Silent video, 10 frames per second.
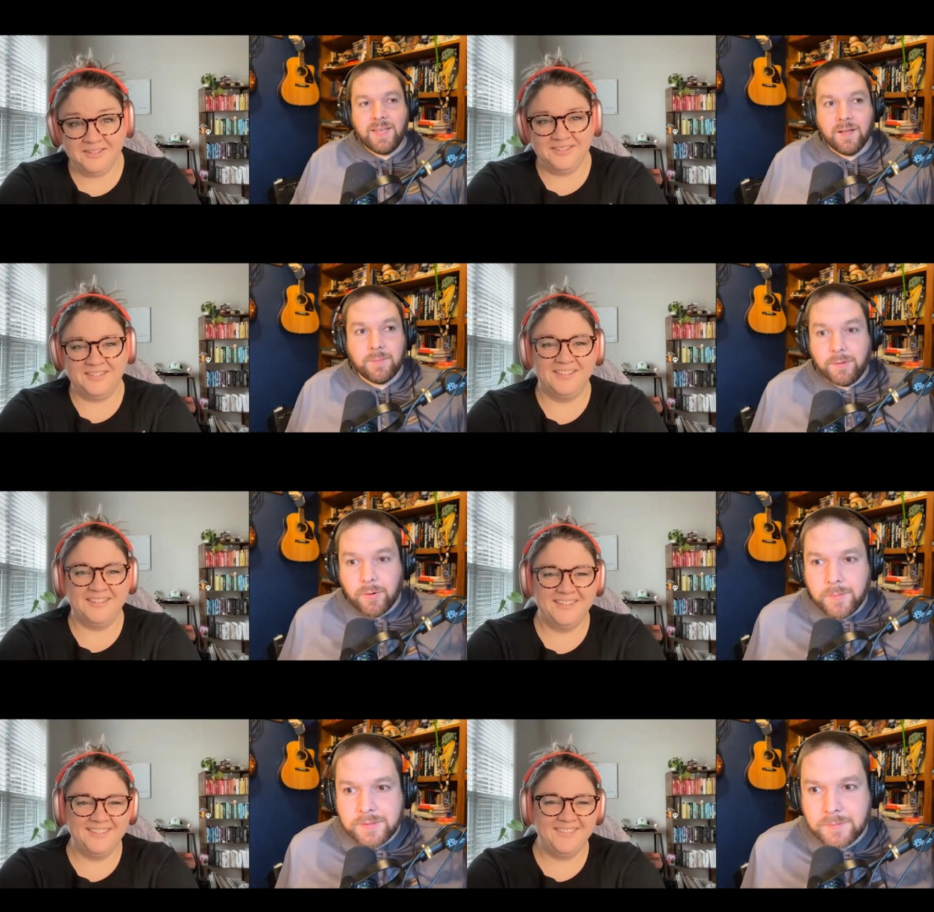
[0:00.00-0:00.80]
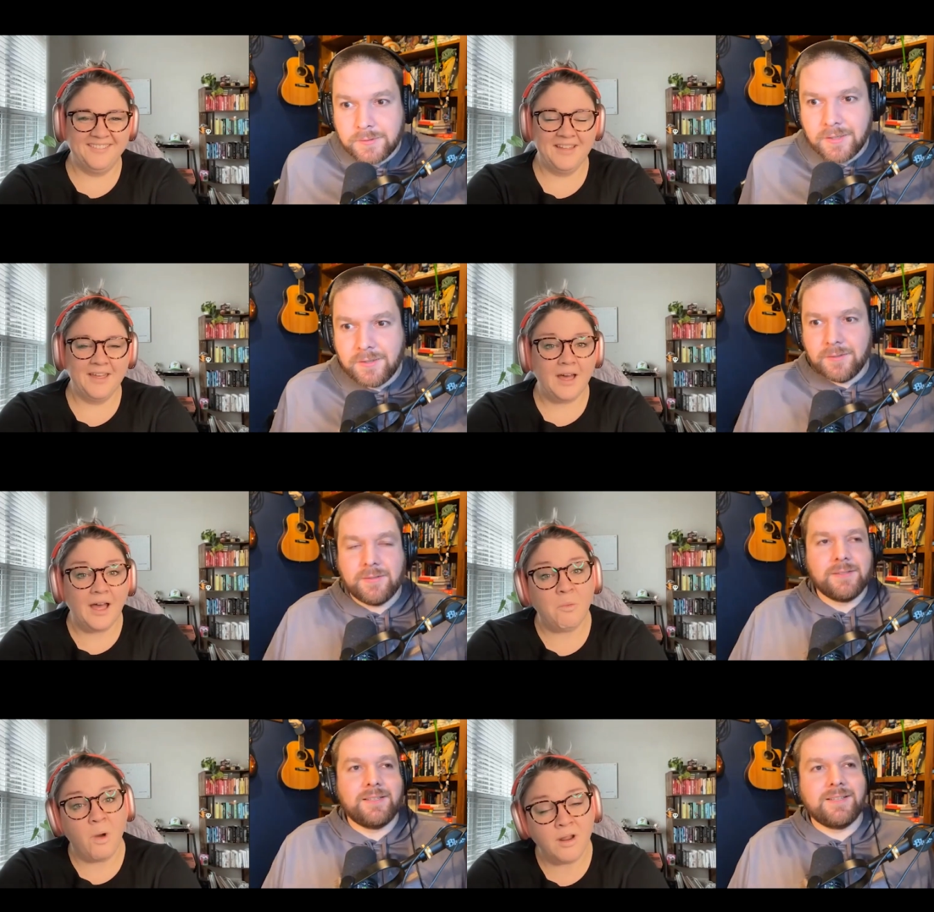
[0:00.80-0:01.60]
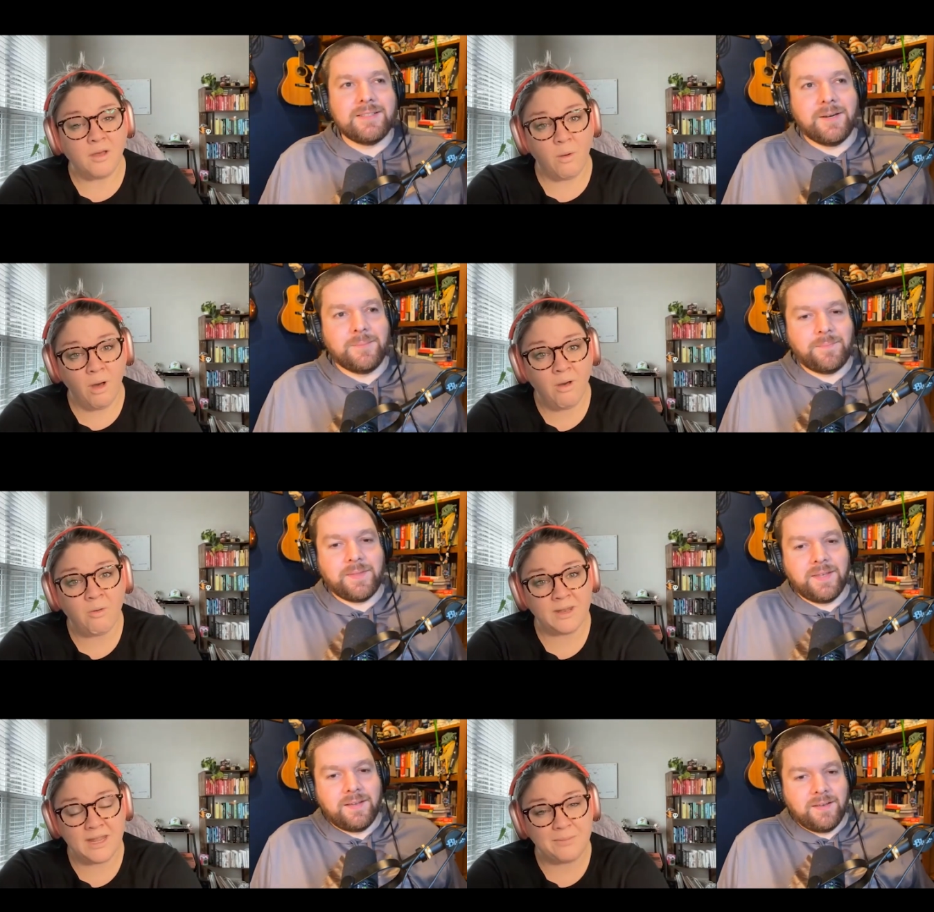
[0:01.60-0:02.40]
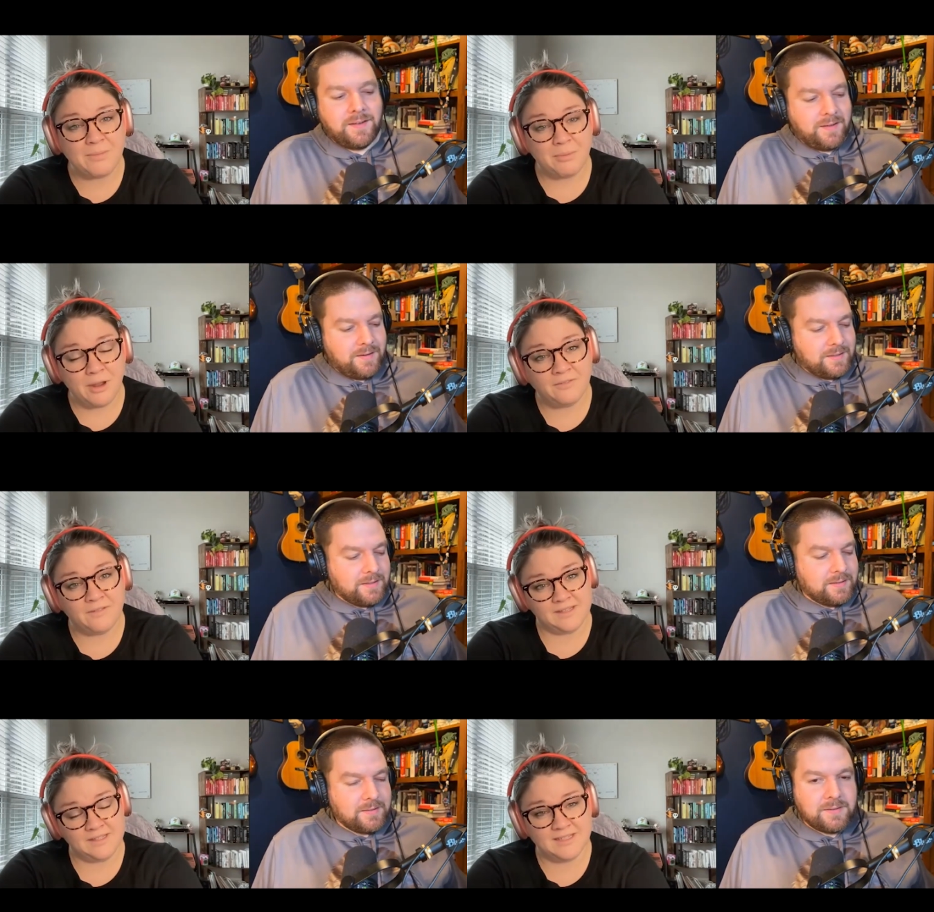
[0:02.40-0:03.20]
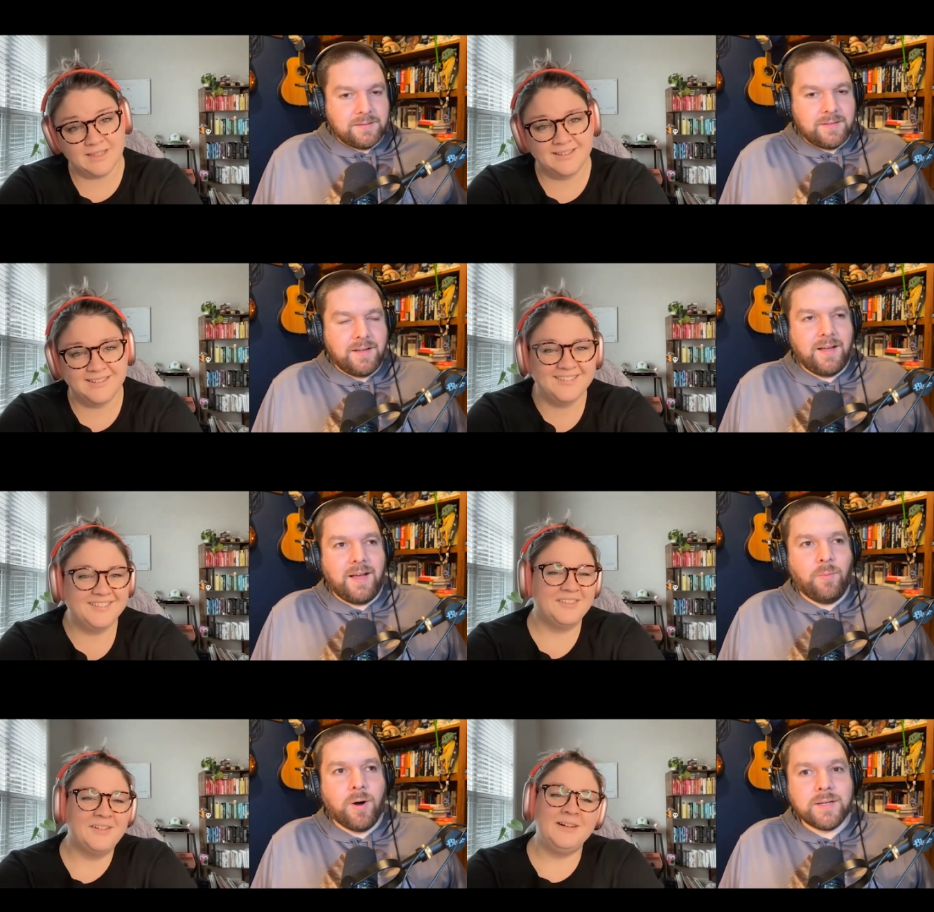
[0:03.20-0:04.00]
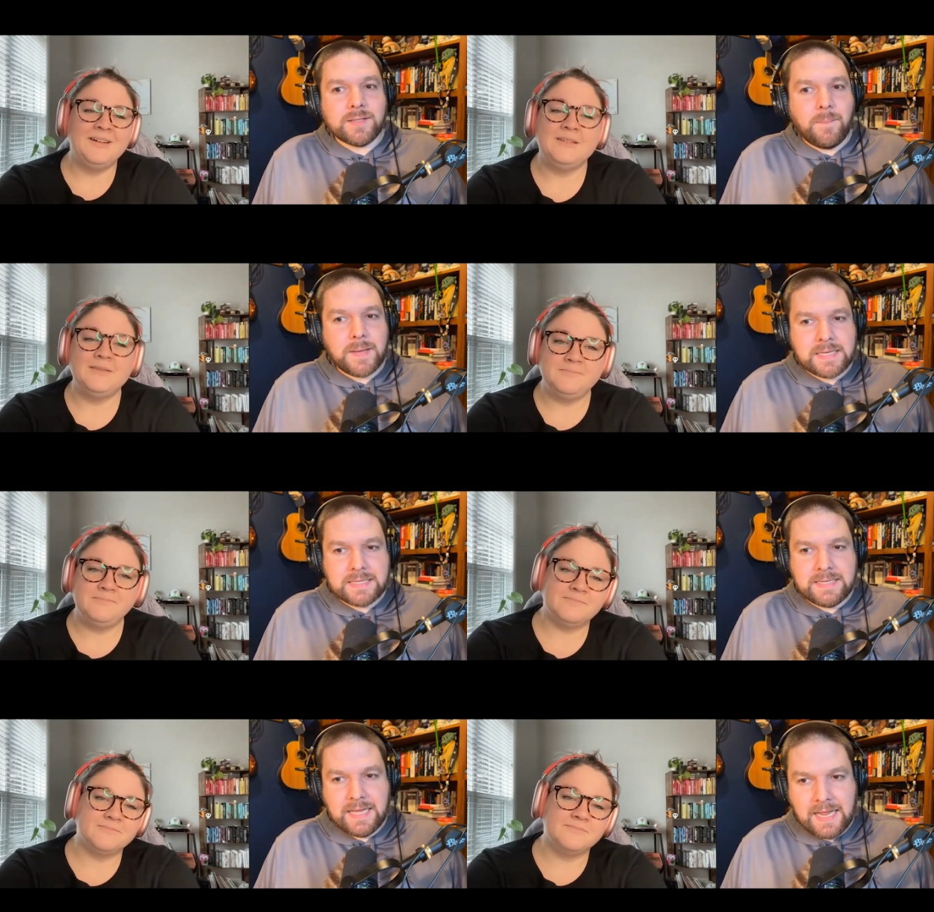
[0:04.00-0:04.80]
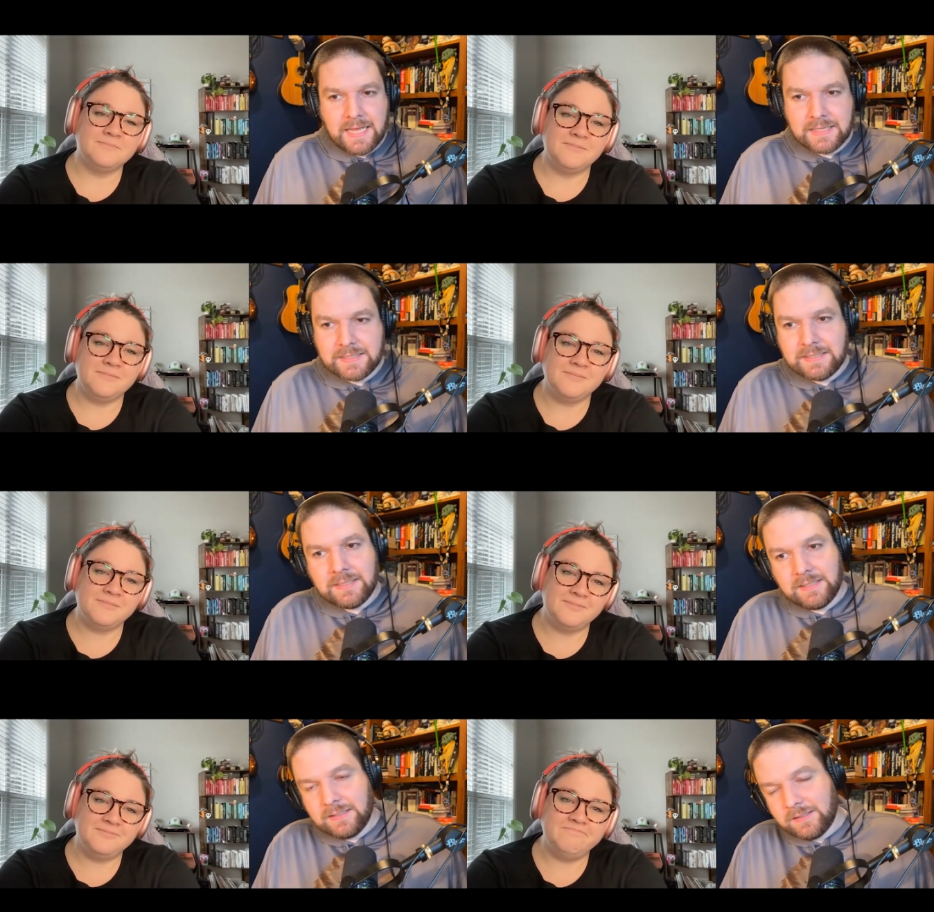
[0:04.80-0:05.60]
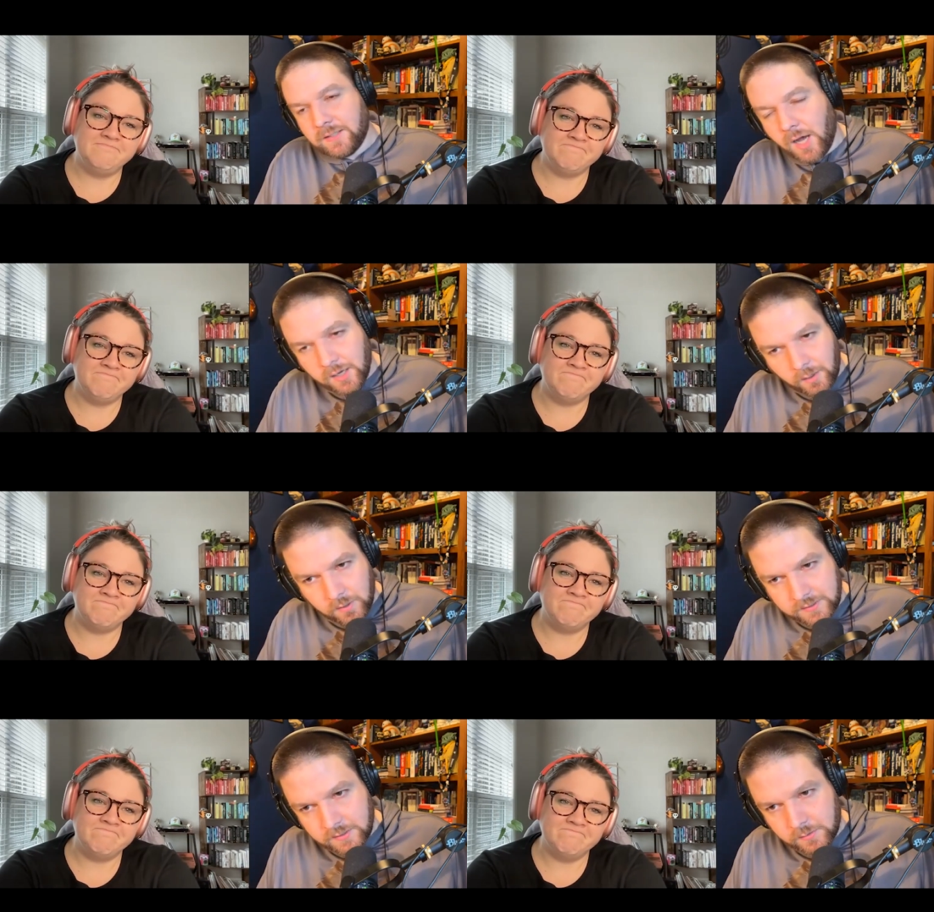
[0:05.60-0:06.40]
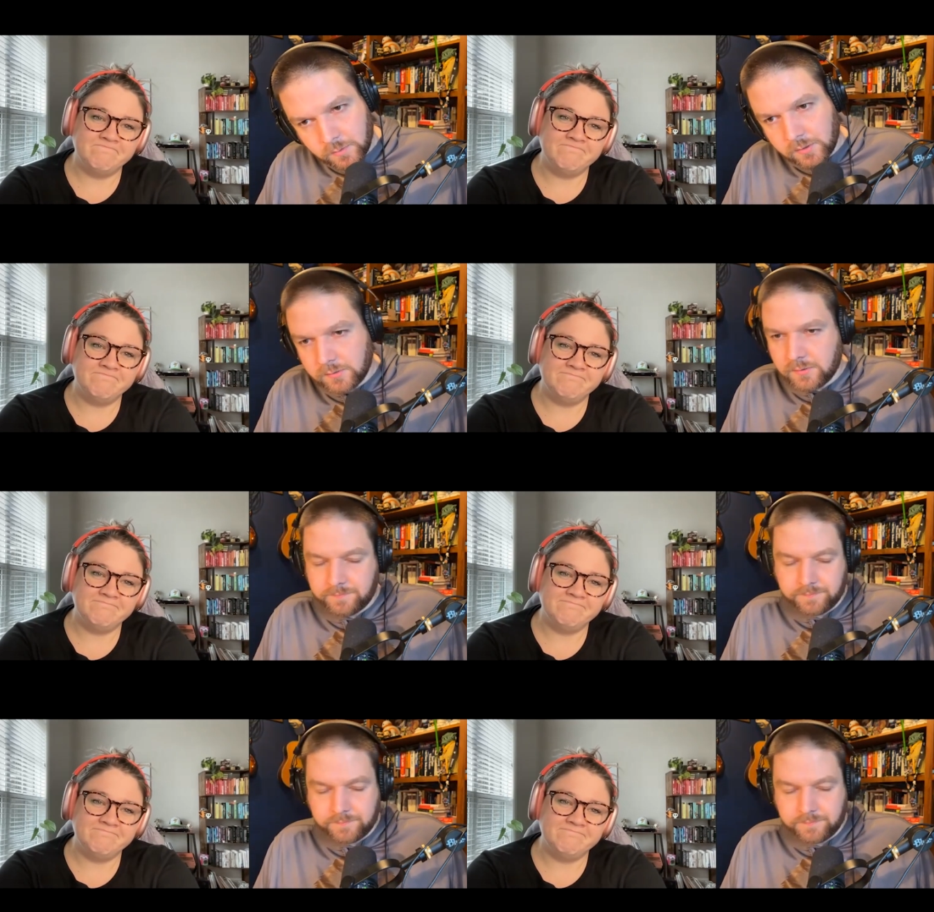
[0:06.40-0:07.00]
Speaker 1: yeah. I mean, what am I supposed to do?
Speaker 2: I want to go home and eat my breakfast.
Speaker 1: I want bacon and eggs. It's all I want in this world.